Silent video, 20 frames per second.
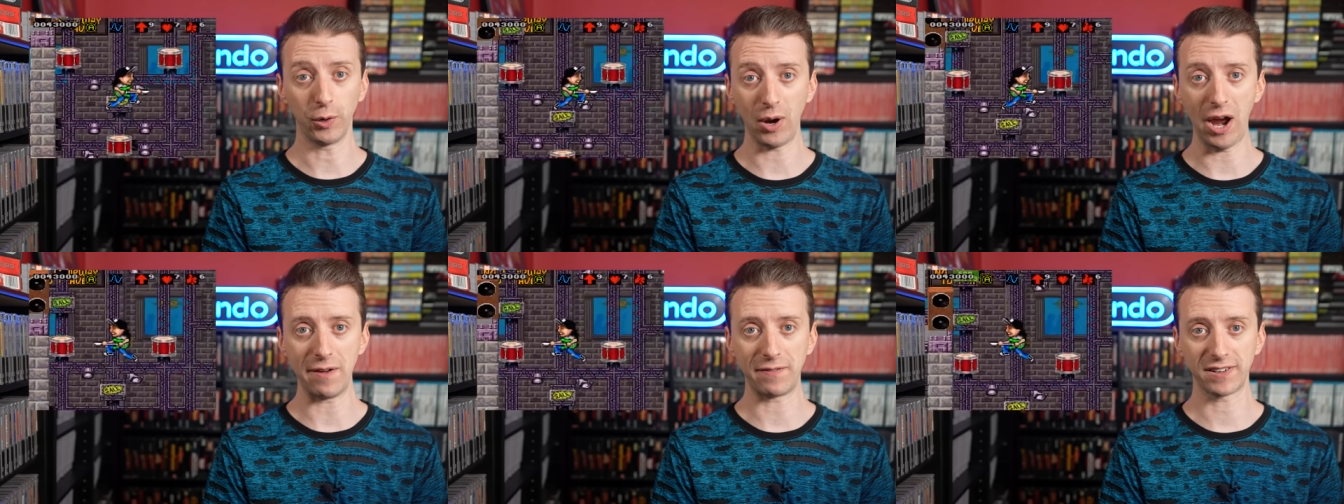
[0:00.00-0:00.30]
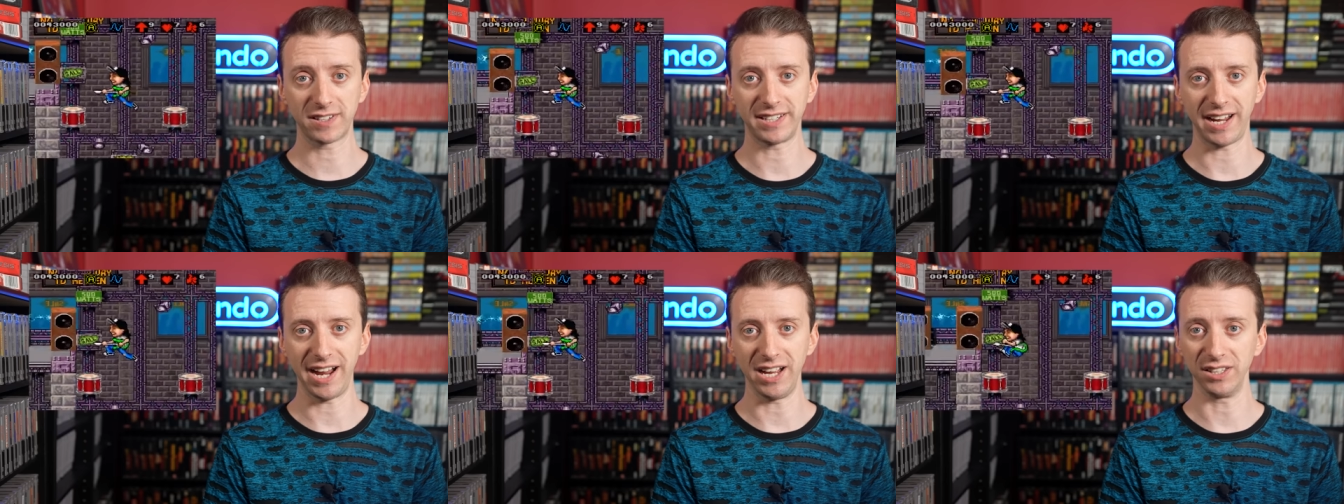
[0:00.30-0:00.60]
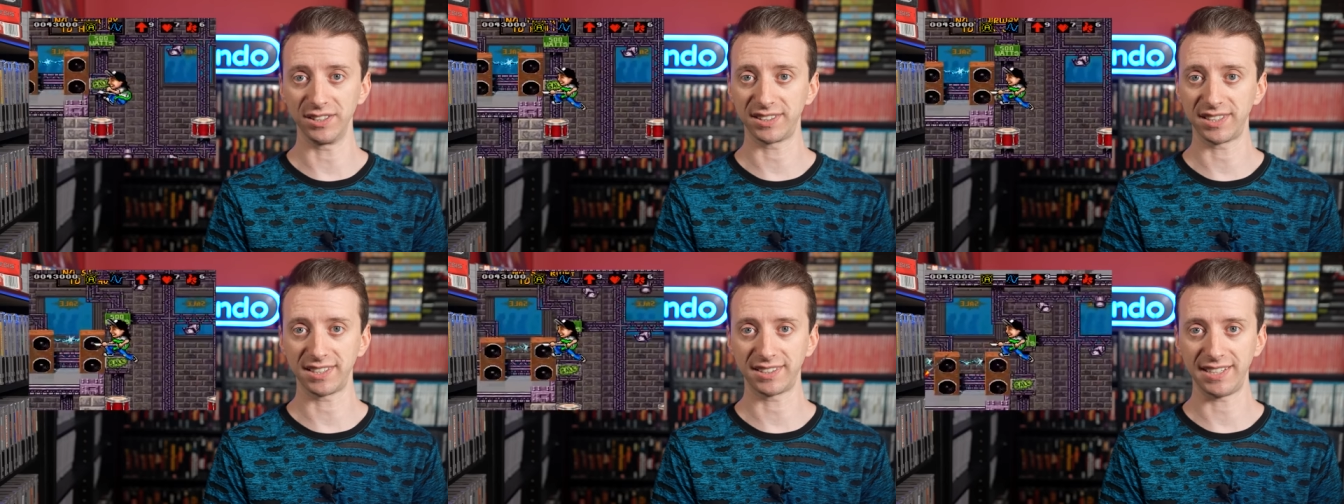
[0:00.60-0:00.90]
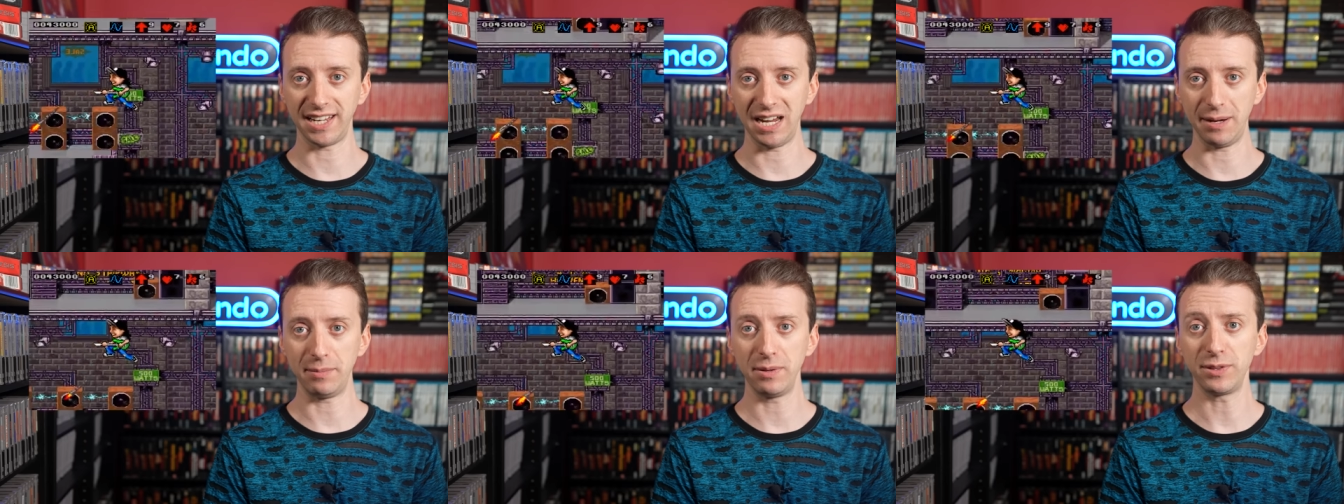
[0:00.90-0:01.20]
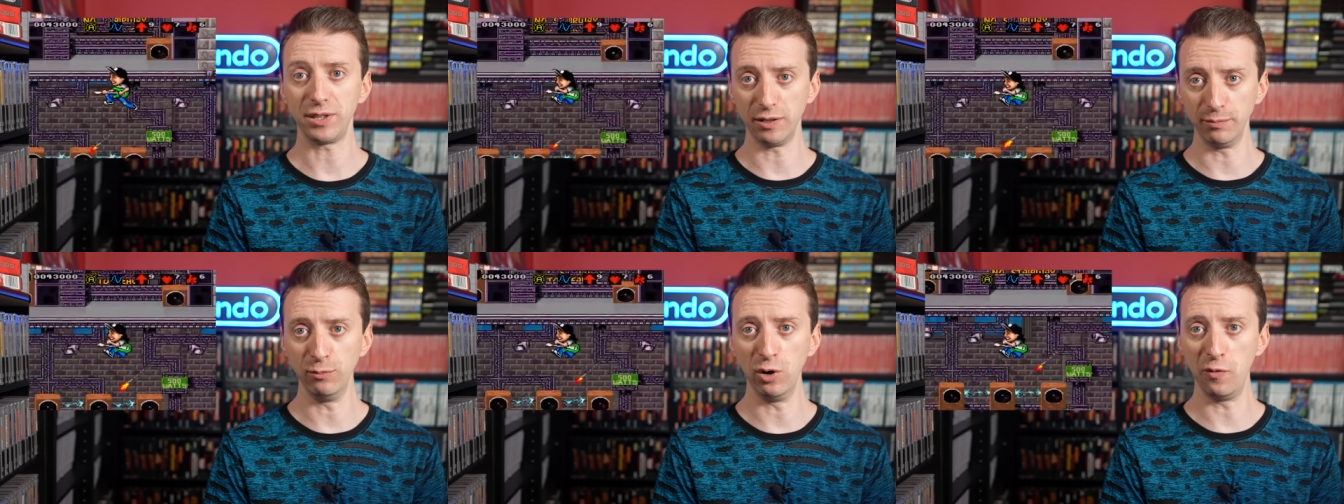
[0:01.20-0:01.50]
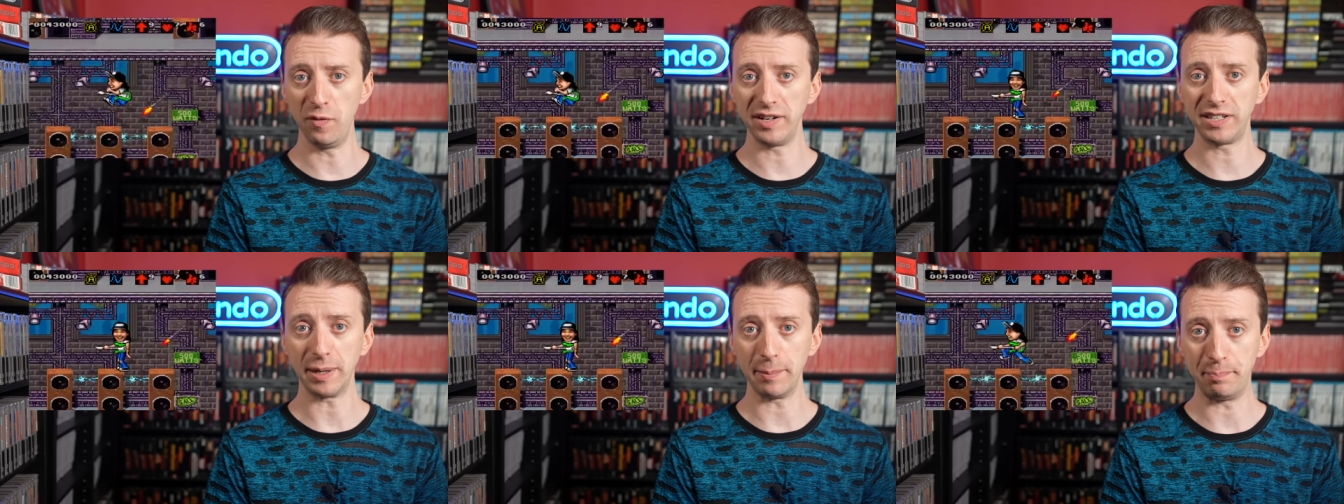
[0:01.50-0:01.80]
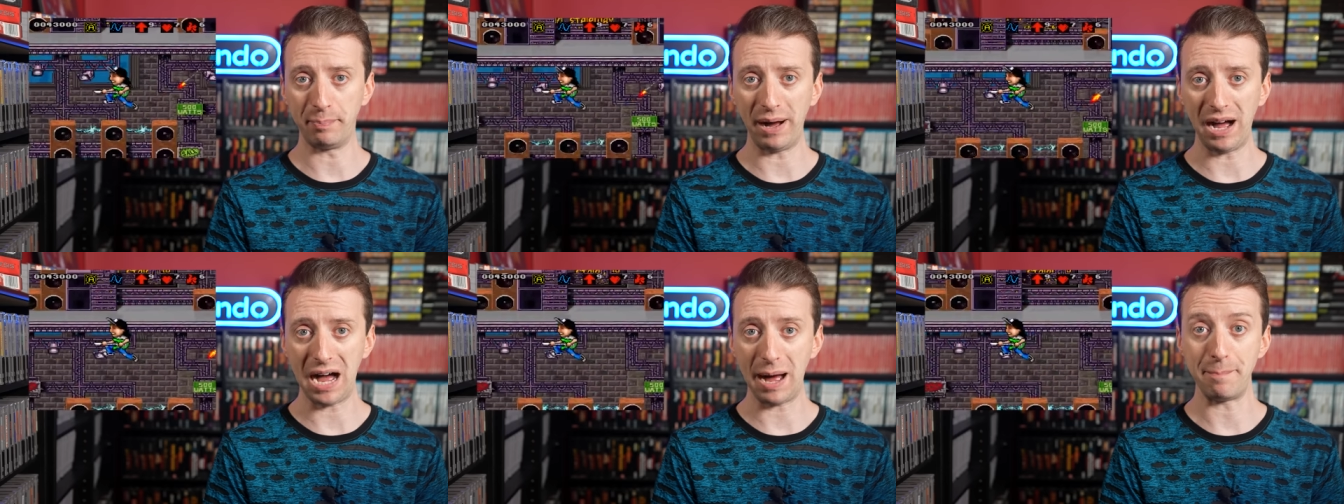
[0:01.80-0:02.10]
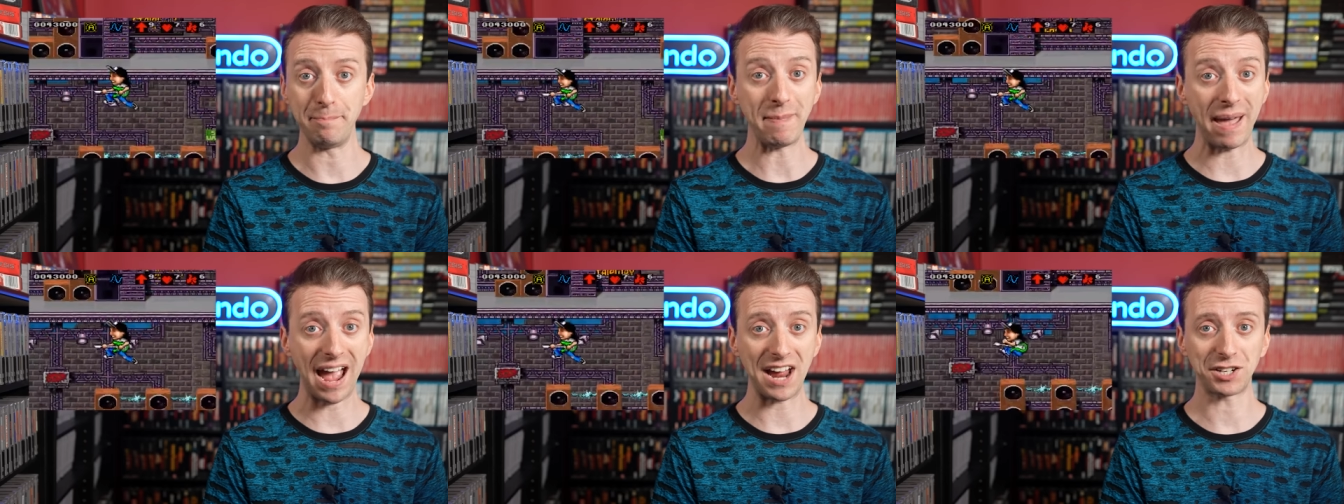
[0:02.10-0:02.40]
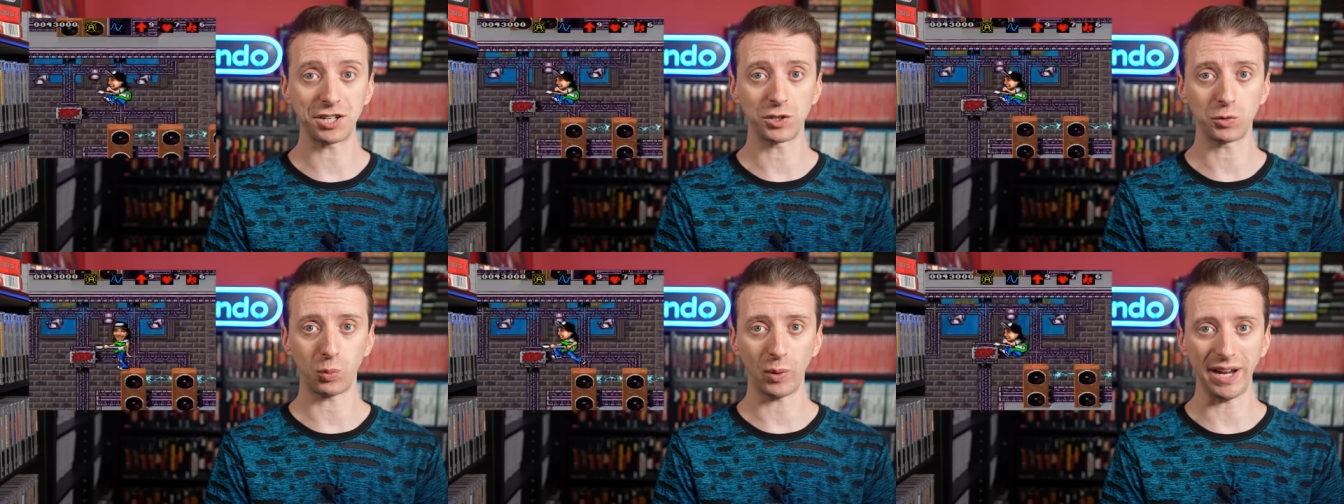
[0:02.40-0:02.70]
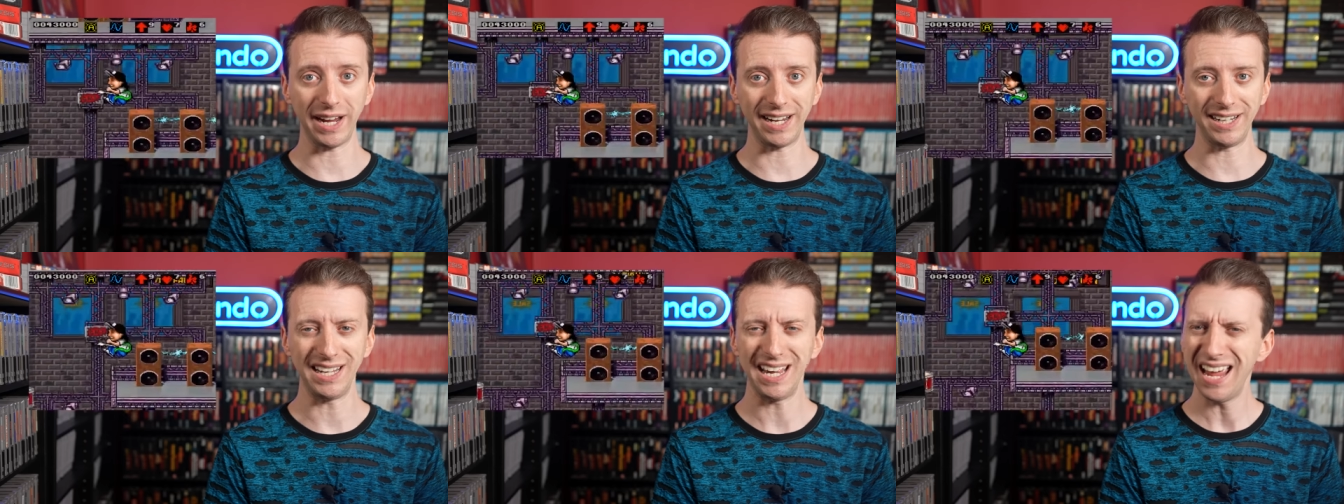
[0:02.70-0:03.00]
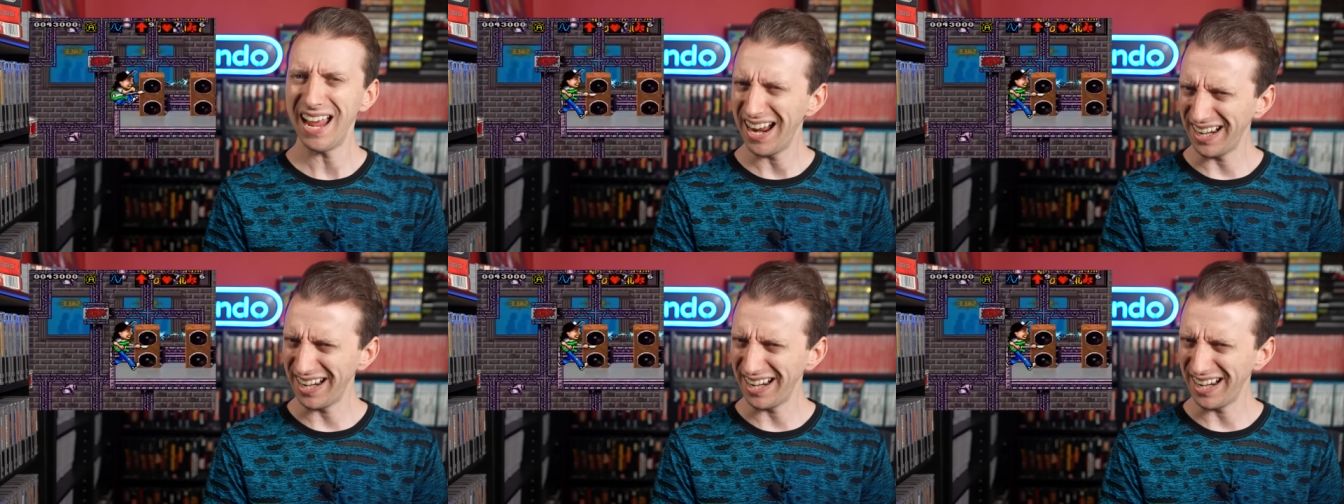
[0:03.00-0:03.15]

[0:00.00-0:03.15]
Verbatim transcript: graphic style is the same, the movement of Bob matches Wayne,